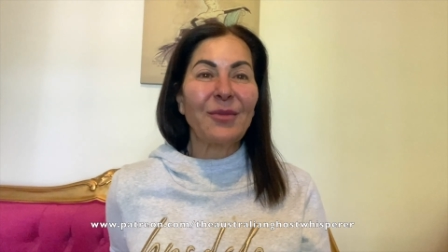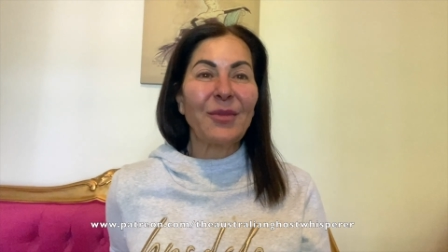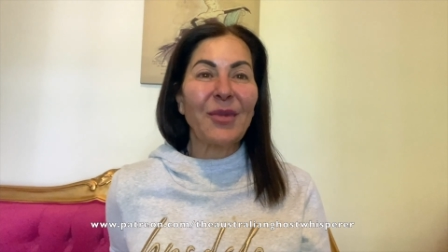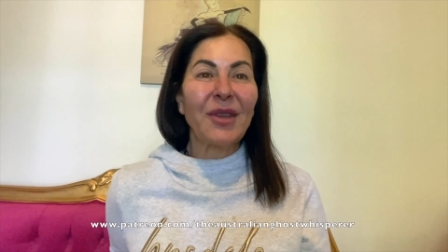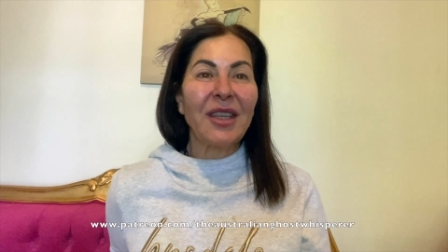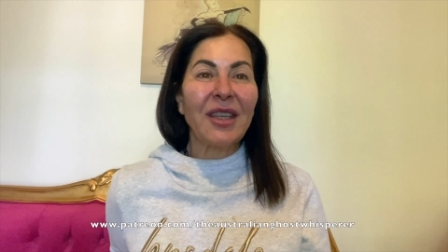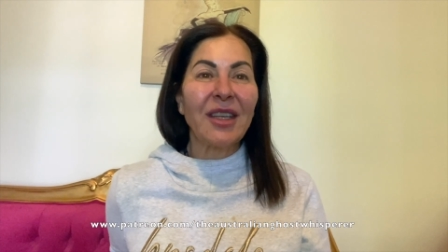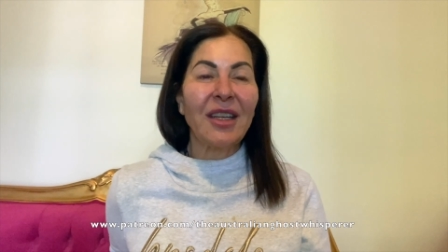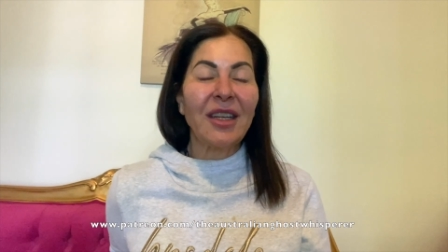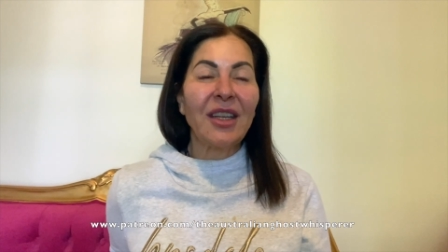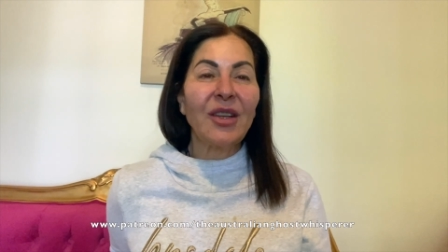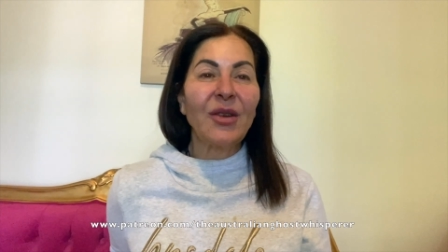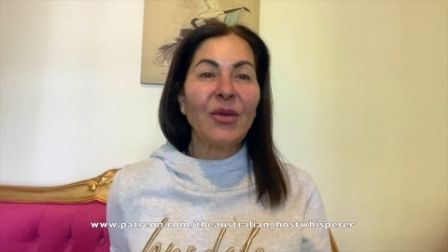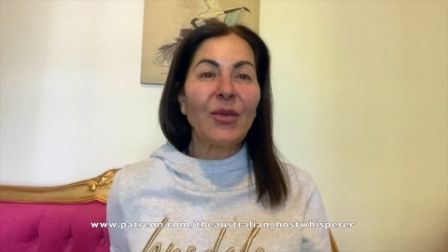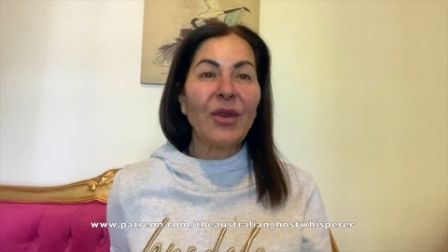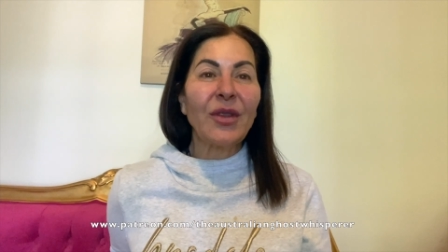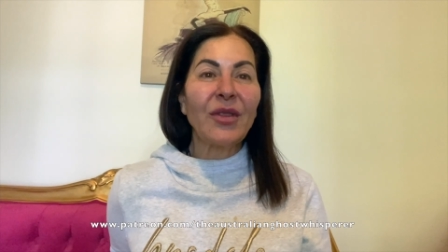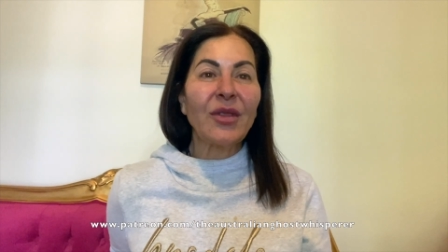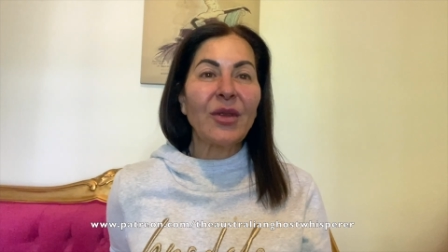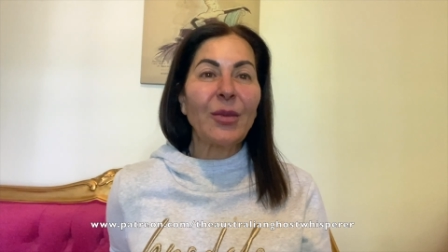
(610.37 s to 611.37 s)
beginning
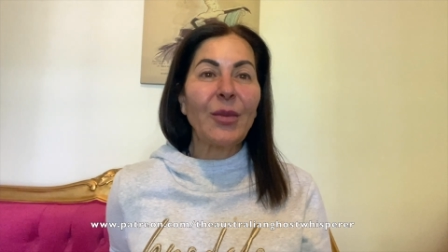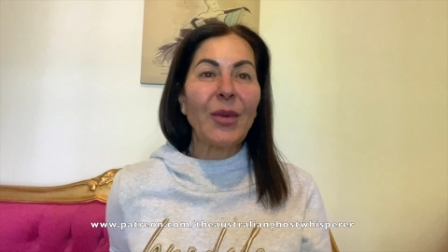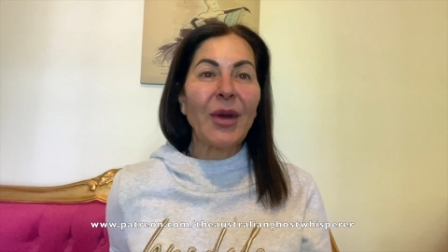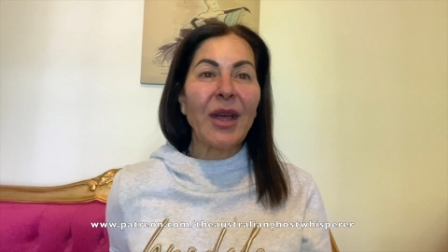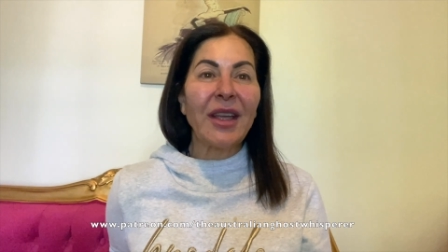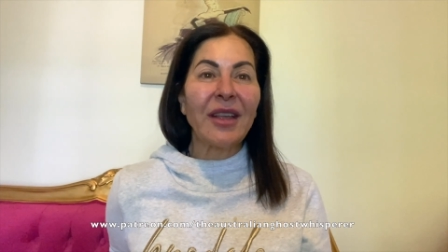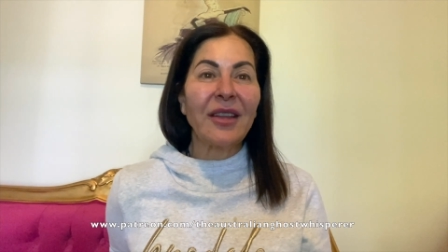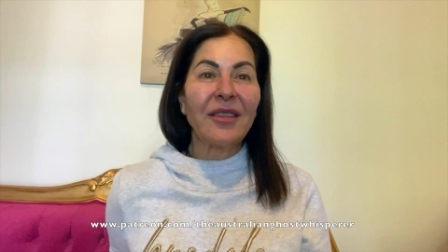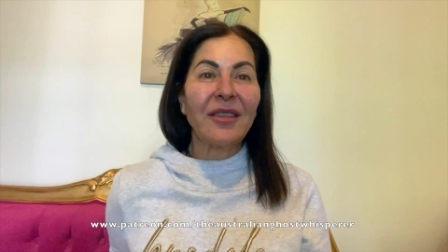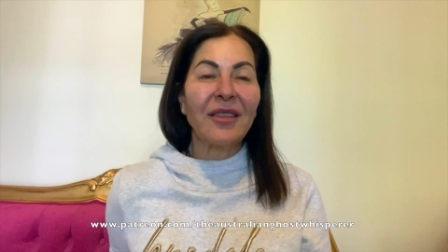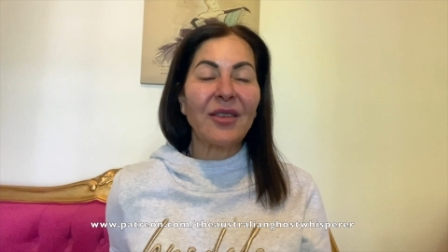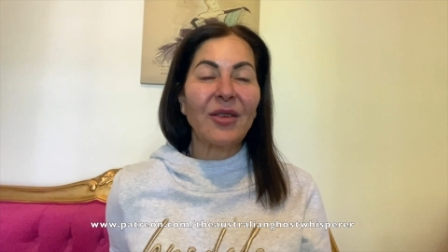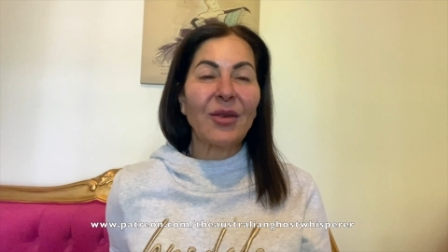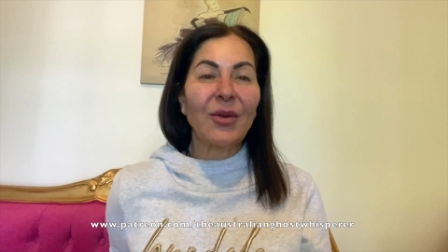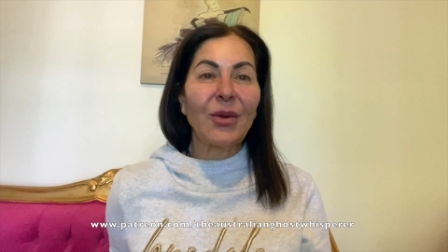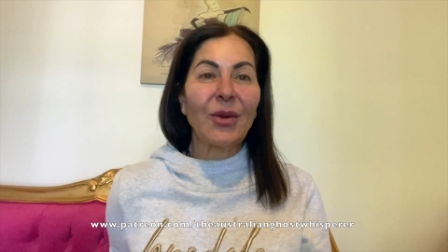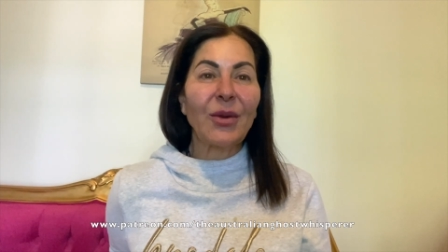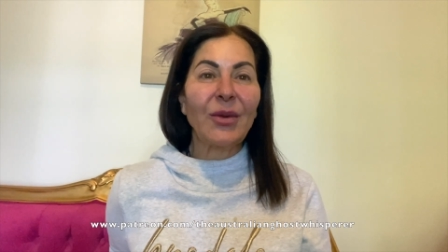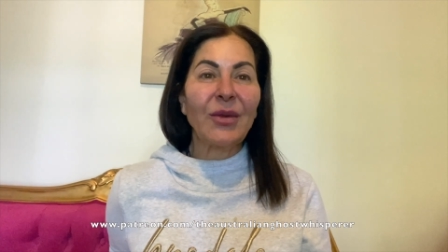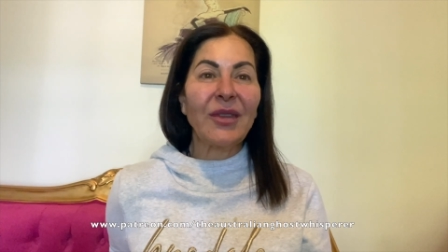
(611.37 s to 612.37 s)
with the base,
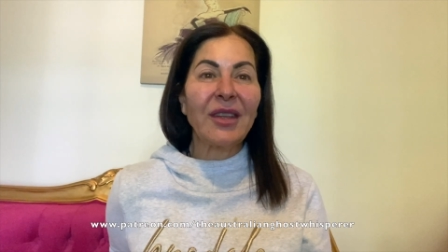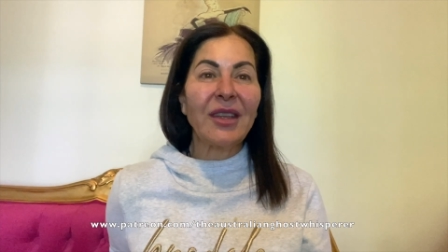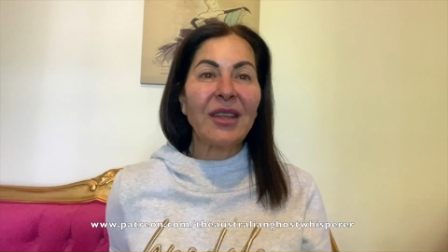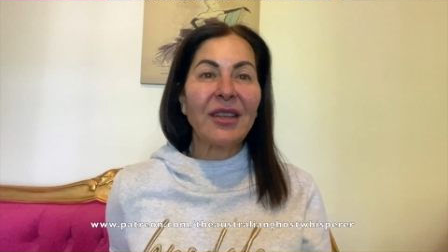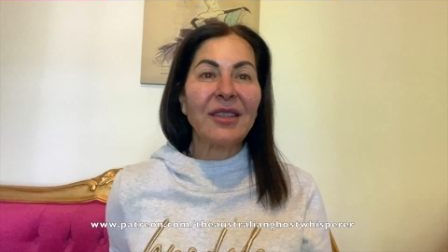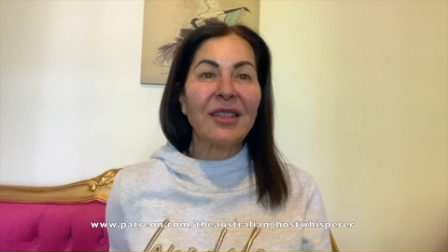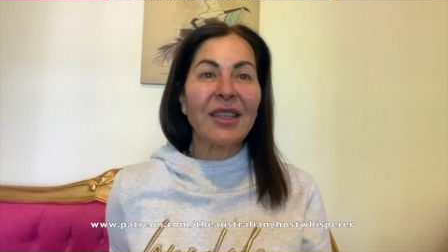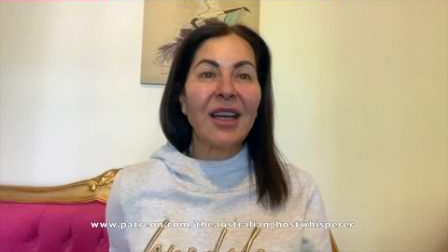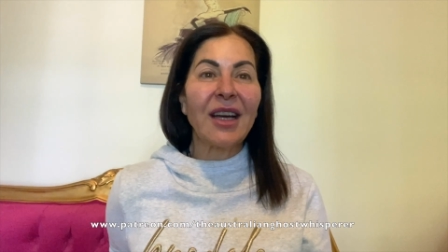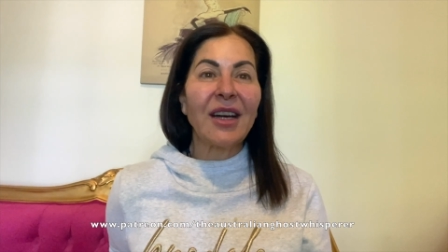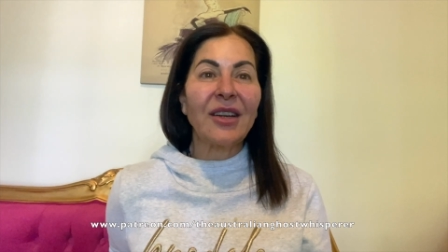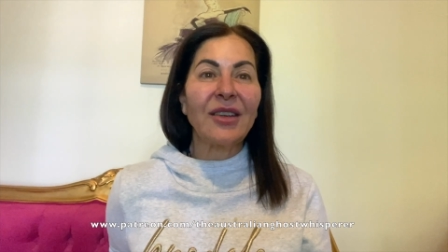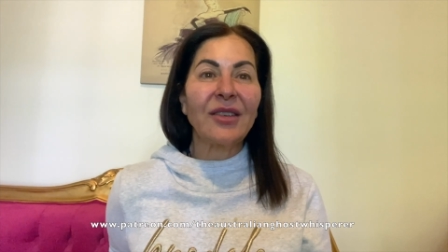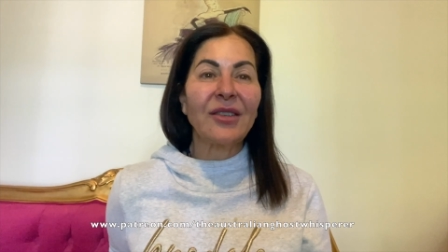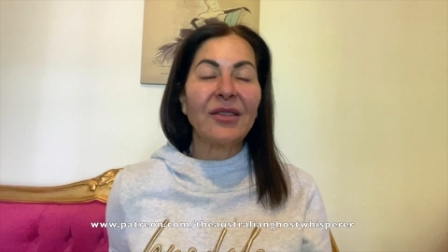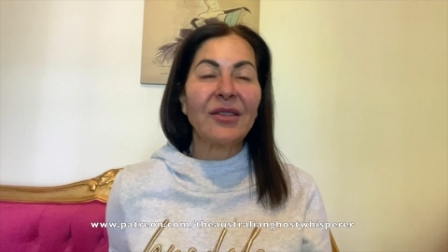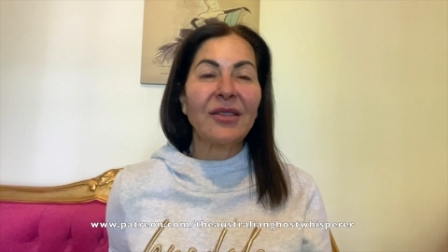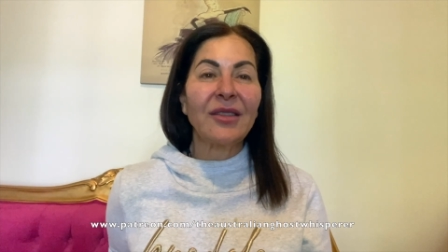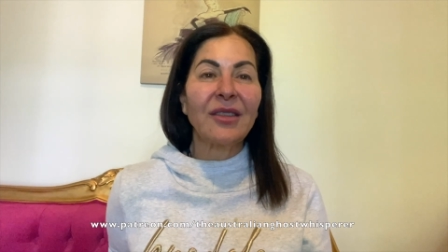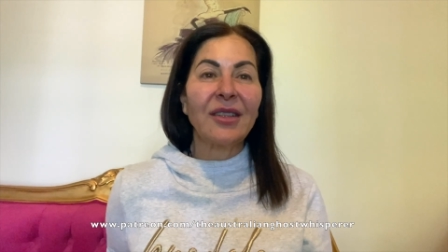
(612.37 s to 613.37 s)
closing
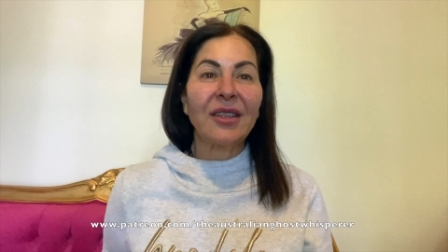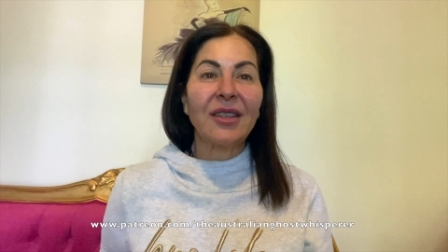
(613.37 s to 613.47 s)
down